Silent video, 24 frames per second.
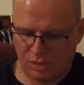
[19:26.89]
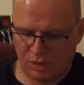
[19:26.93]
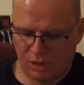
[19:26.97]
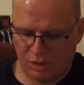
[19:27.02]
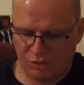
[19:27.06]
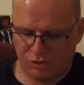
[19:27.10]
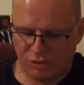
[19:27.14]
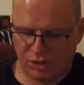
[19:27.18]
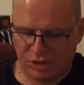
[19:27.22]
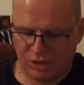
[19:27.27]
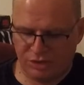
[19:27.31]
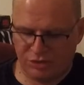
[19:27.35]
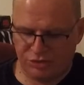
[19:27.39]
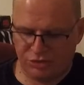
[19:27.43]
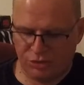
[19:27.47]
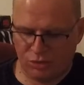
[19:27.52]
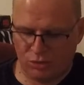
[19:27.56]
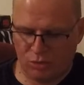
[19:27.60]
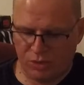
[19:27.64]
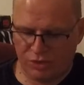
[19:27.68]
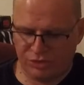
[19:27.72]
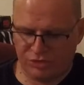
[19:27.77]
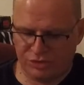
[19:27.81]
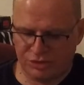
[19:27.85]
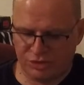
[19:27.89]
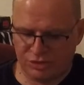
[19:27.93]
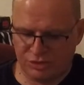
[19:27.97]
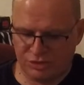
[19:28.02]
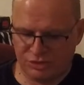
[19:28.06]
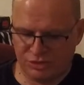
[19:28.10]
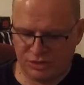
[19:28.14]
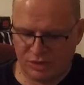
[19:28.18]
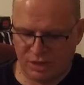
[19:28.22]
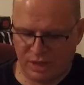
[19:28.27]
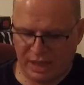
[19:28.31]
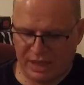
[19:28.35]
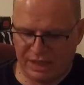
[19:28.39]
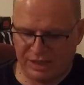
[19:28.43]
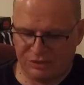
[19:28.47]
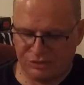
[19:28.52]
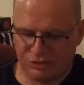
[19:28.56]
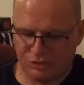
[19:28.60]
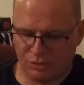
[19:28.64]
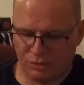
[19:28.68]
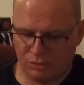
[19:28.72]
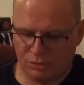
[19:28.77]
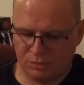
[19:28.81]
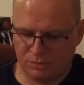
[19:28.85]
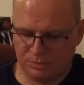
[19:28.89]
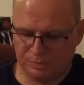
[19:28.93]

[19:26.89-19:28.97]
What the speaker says: questions answered.